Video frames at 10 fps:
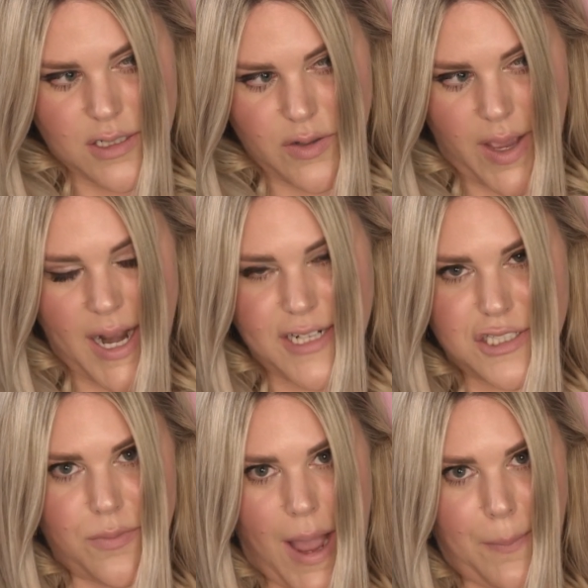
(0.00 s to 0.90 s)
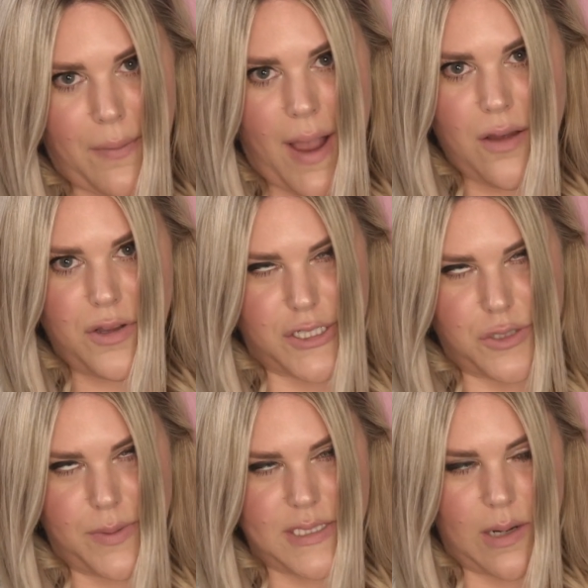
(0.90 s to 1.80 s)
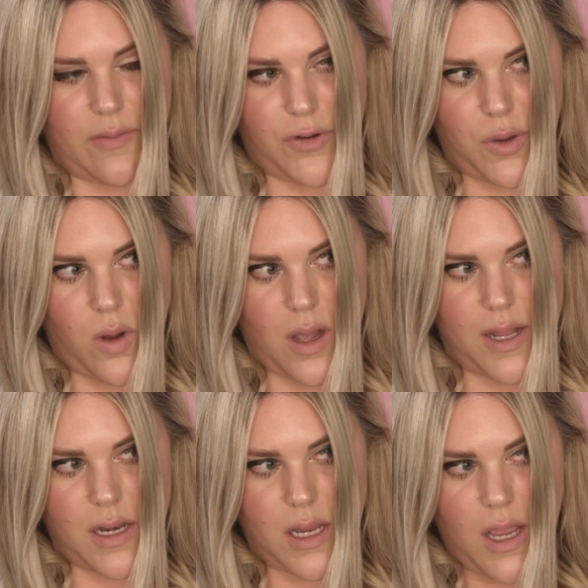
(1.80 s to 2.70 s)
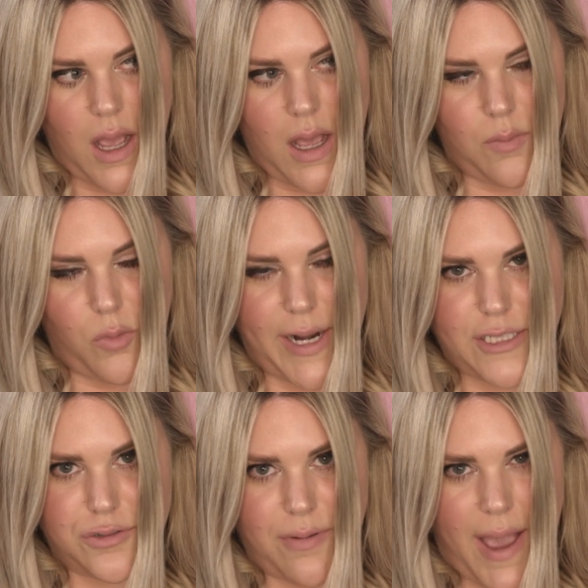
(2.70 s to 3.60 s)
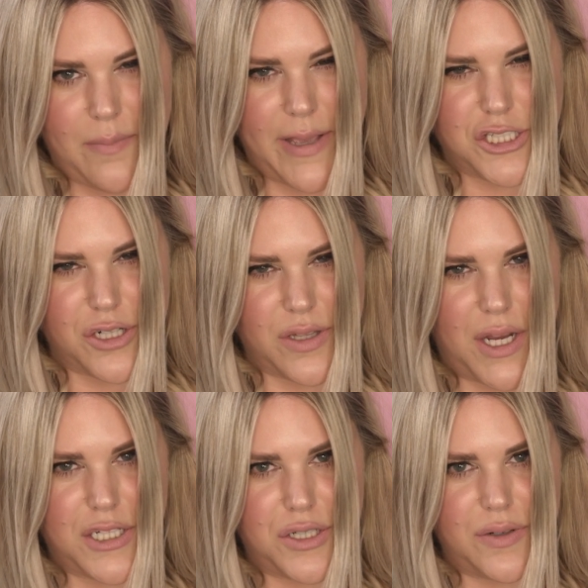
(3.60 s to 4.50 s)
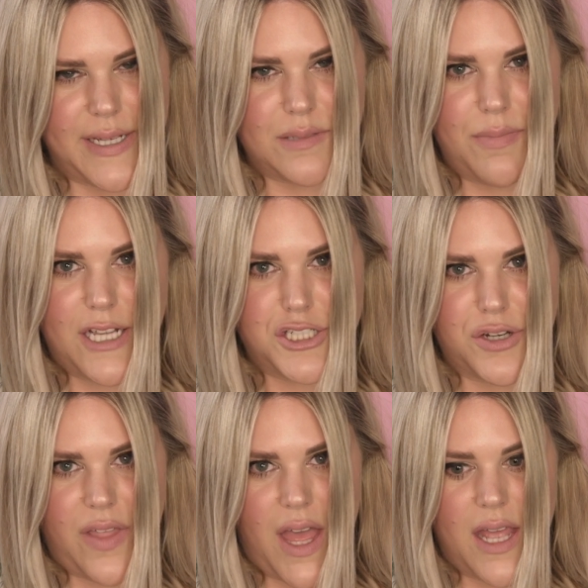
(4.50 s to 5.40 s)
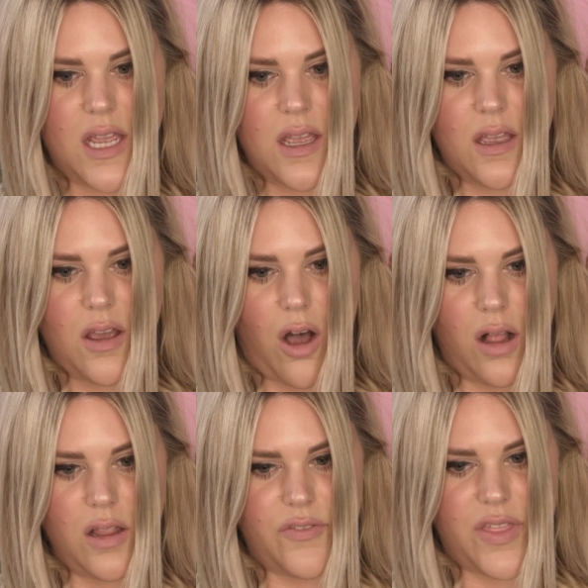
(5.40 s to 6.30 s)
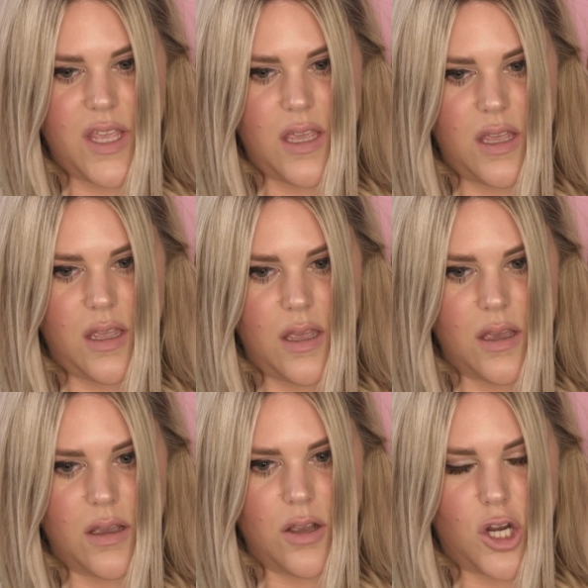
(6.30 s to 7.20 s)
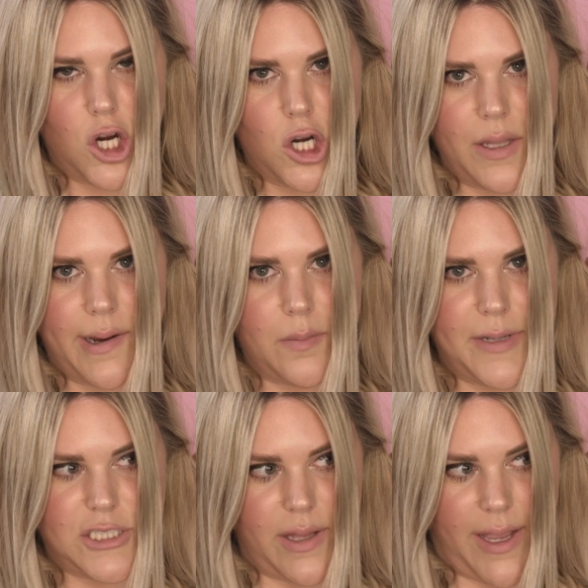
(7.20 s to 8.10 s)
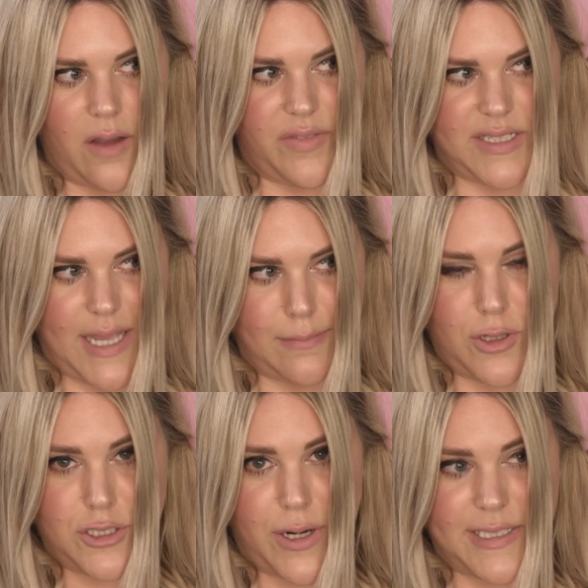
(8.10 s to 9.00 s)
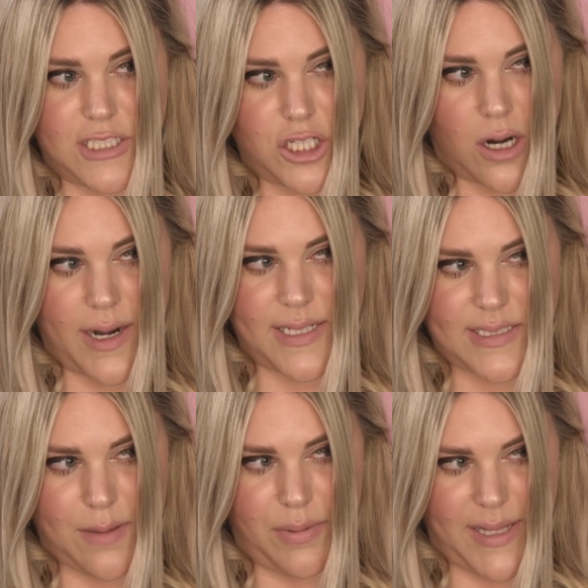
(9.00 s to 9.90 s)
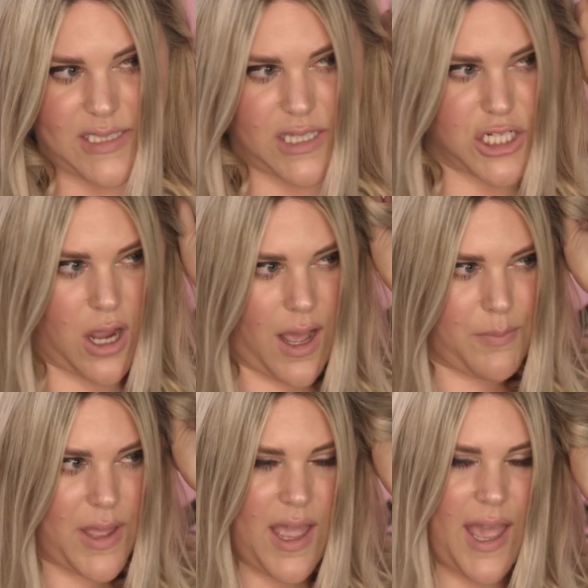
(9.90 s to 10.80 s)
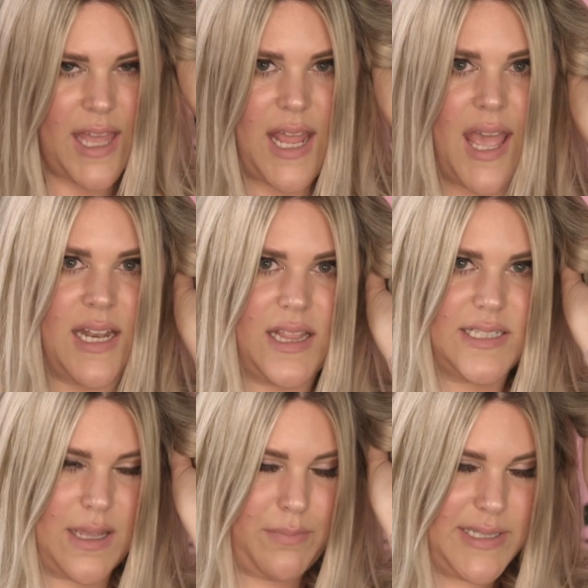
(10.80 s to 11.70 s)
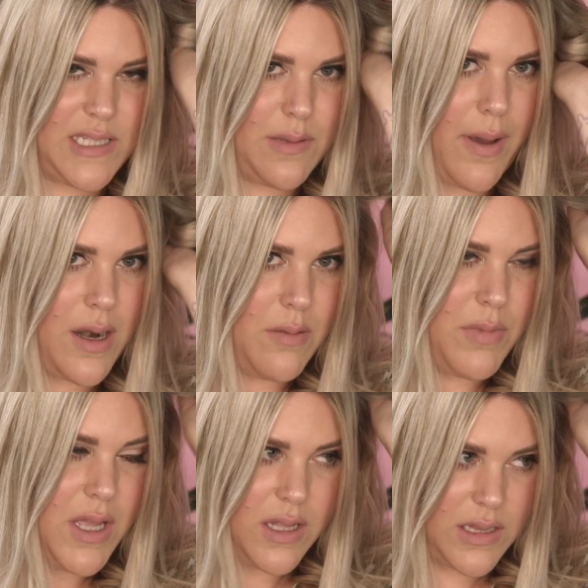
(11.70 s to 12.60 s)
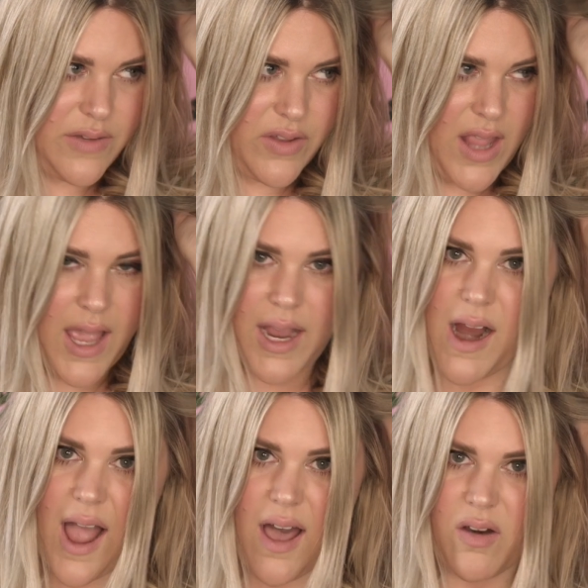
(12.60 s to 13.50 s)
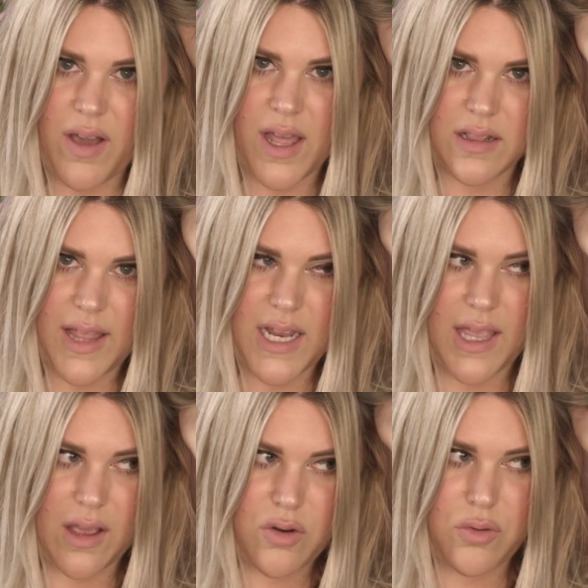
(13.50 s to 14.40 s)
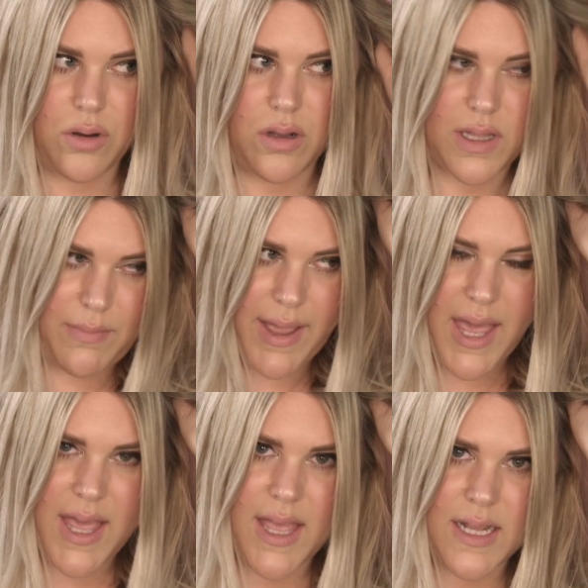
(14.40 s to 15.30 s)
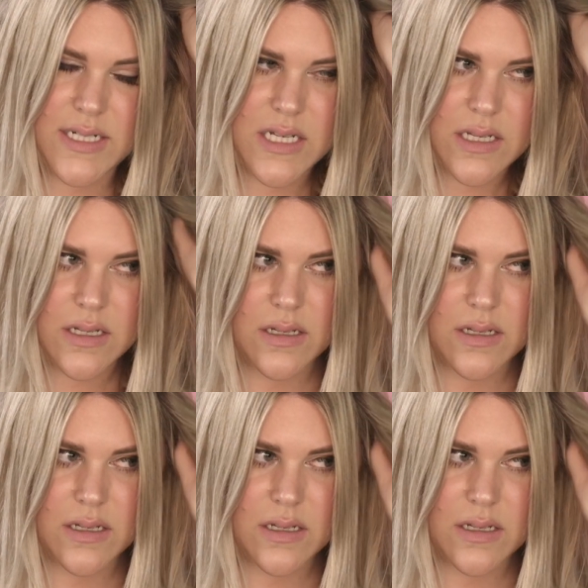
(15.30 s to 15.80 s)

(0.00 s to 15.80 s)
So again, I just wrap around. You can twist however you want. What I try to make sure that I do is make sure that all of the curl increments are like of the same. So I try to start at the same place at the top and end at the same place at the bottom, leaving that hair out, kind of letting it cool in my hand,